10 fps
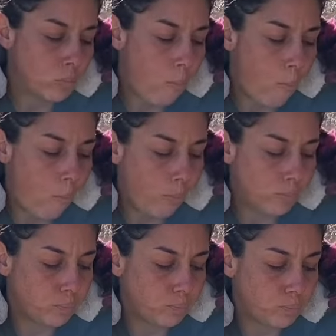And when I was
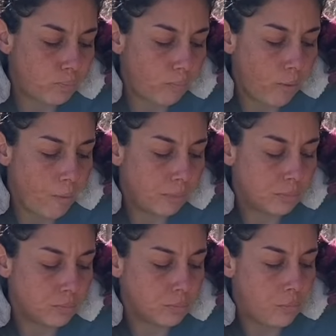talking with you, you said